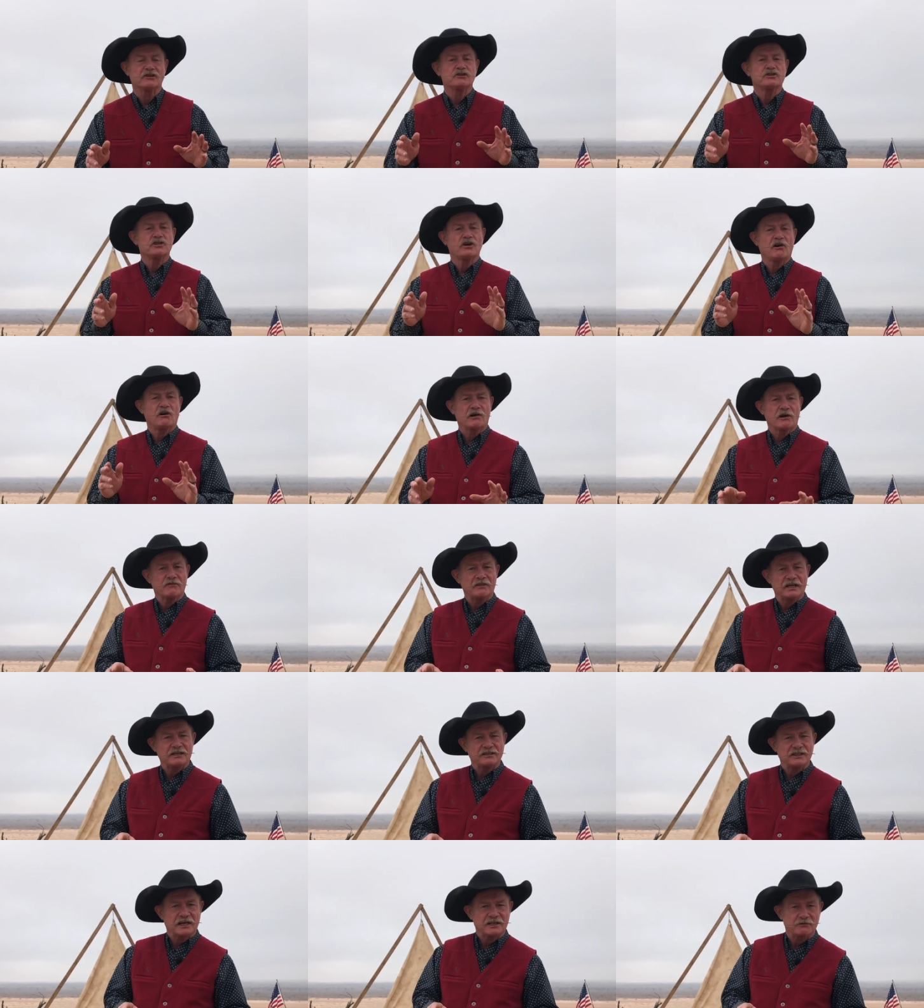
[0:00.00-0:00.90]
the char
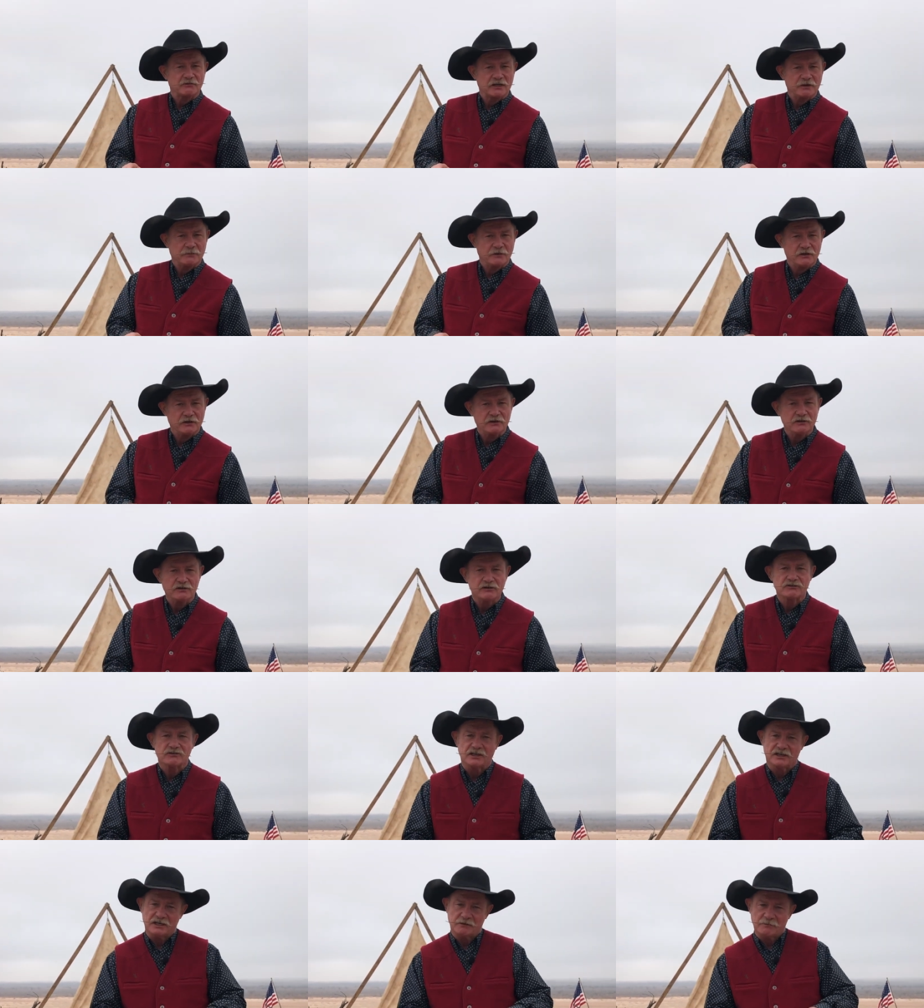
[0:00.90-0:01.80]
that got on them
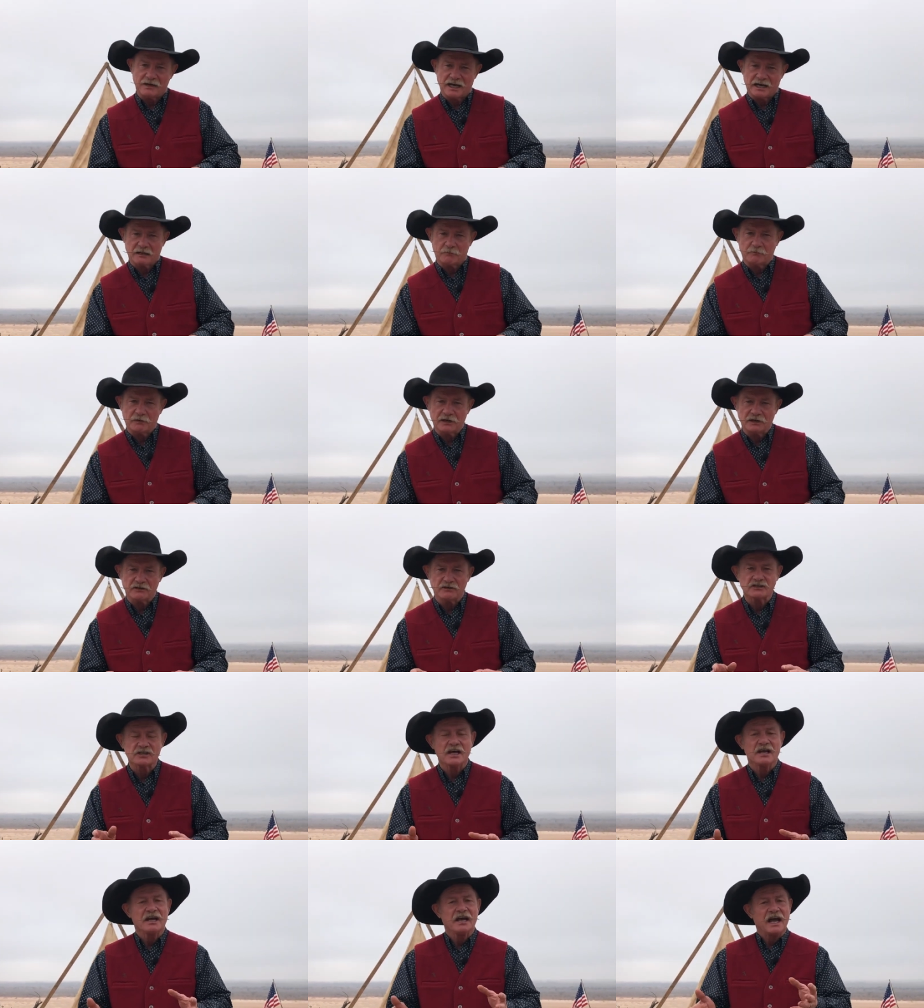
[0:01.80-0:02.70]
onions and them
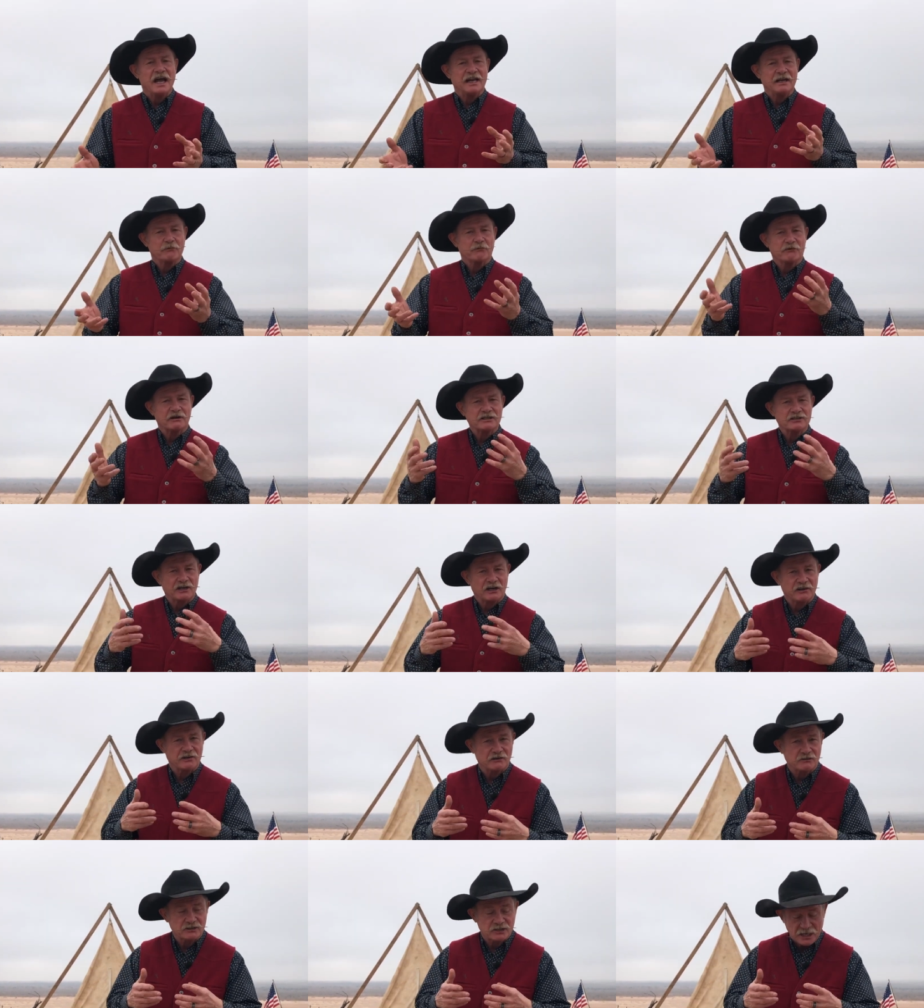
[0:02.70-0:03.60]
jalapenos, and it brings a
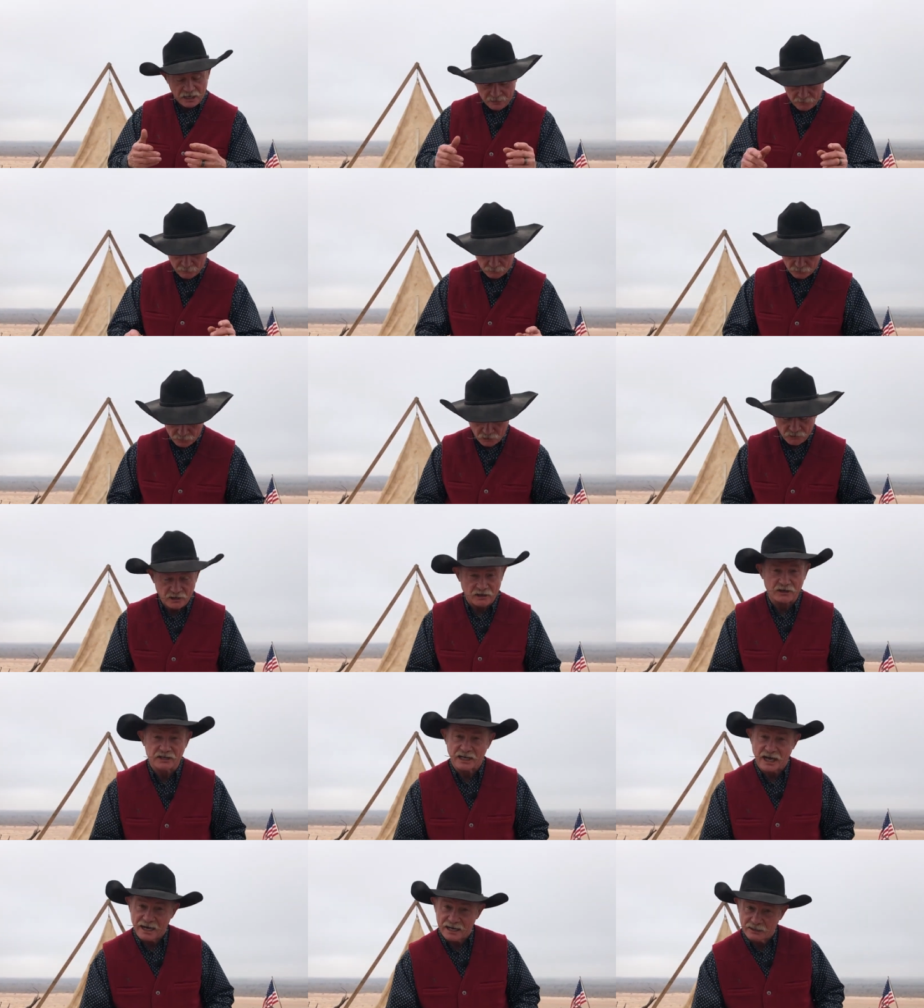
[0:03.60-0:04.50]
little tingle to
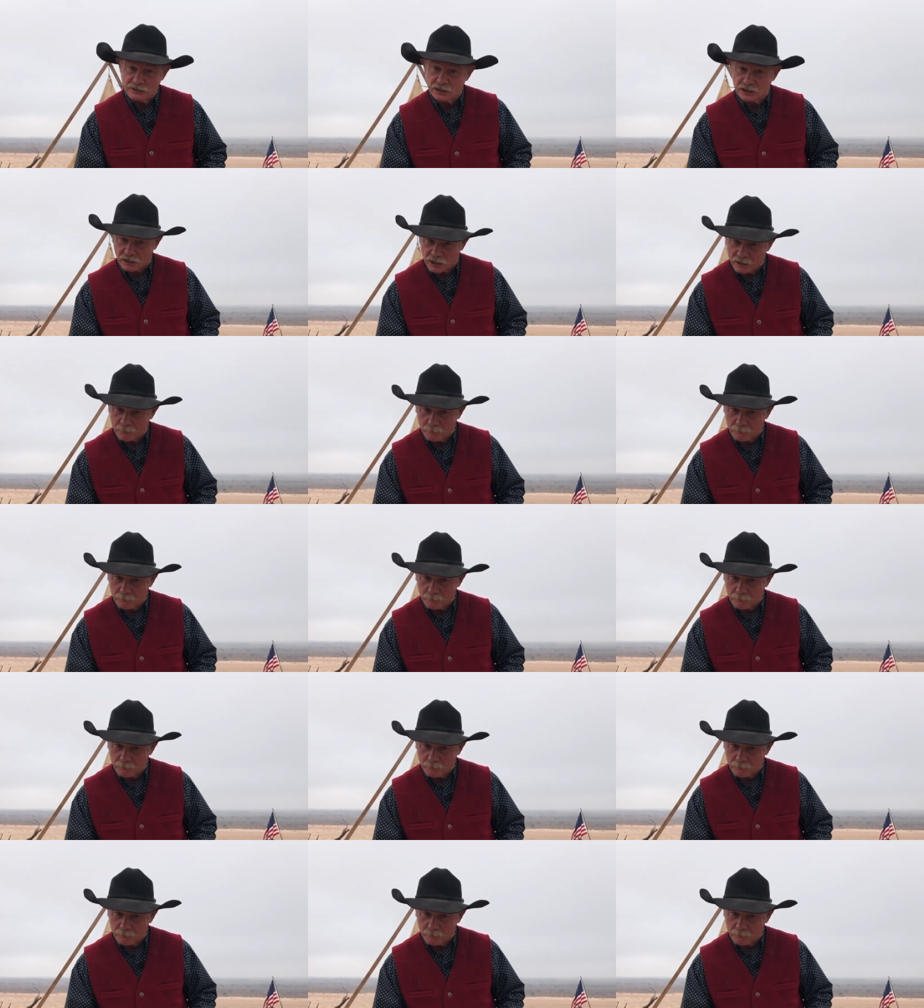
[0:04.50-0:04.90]
your taste